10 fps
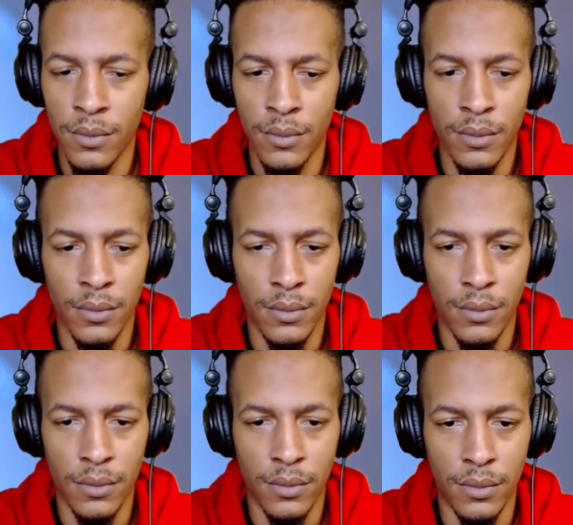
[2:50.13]

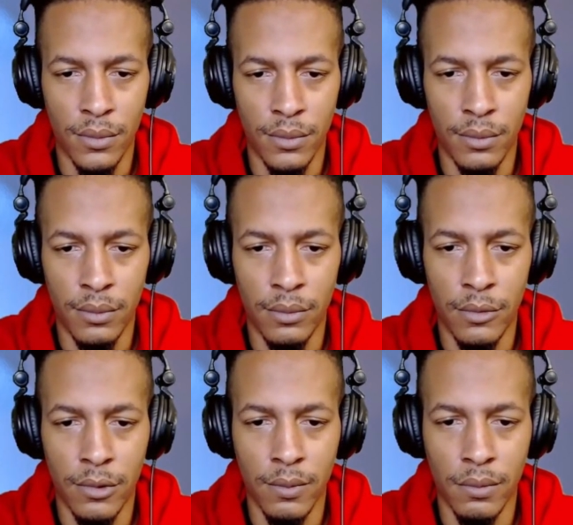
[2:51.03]

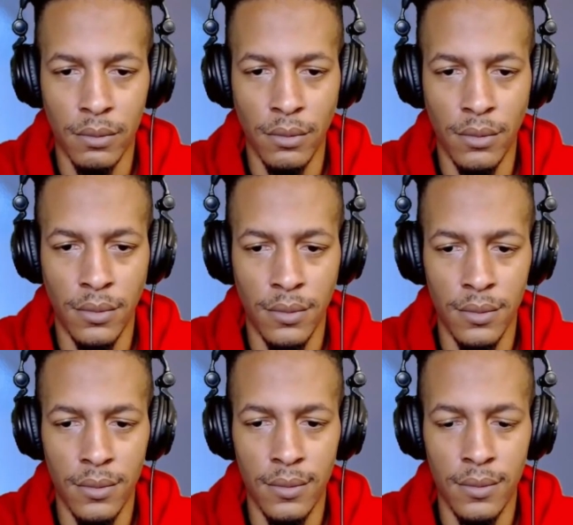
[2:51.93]

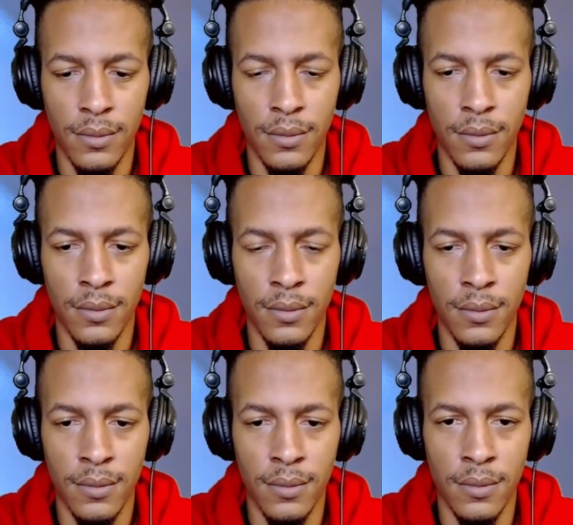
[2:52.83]

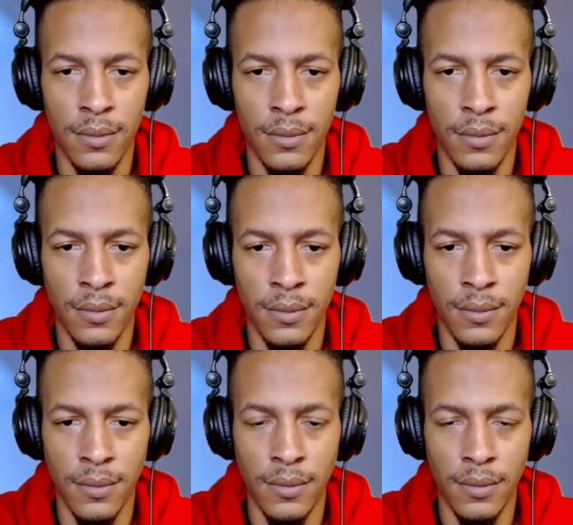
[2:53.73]

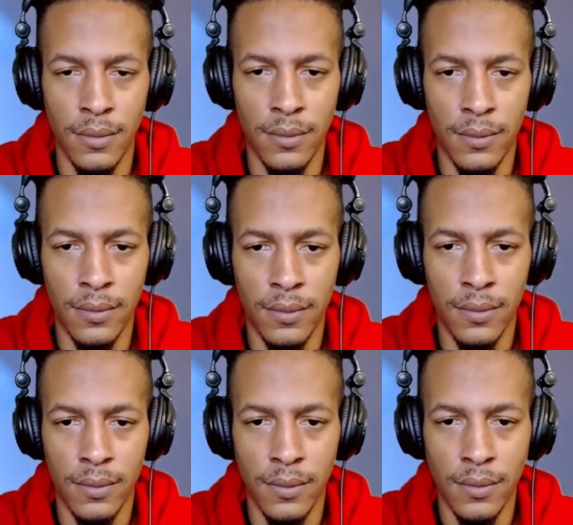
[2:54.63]

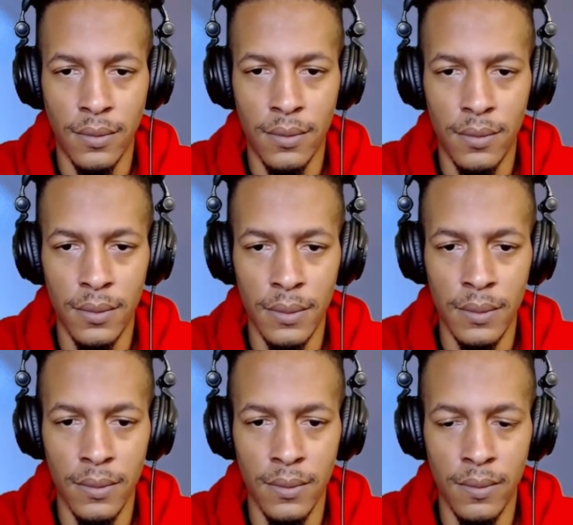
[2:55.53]

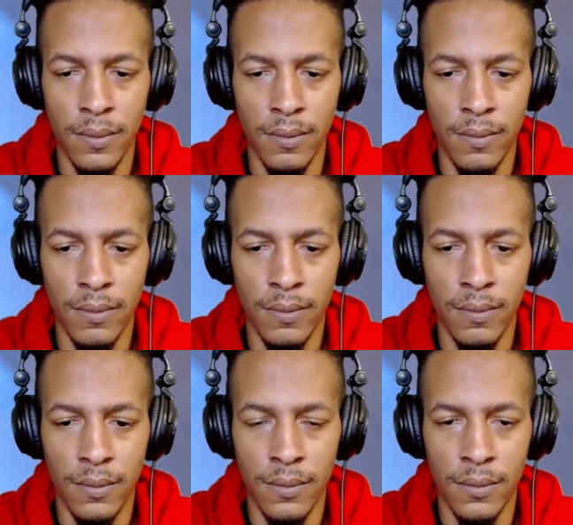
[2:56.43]

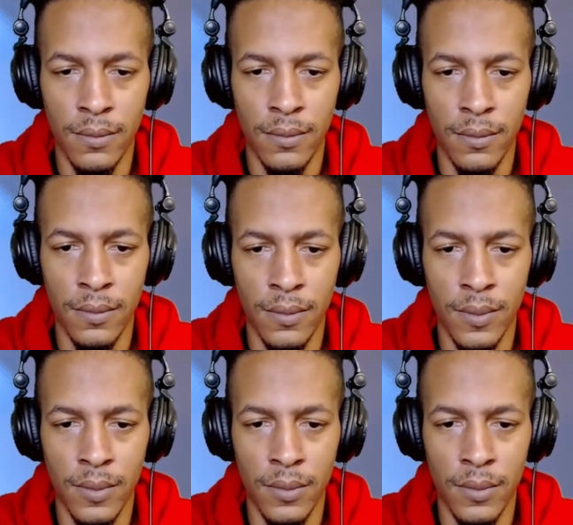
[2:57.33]
The person shown says nothing.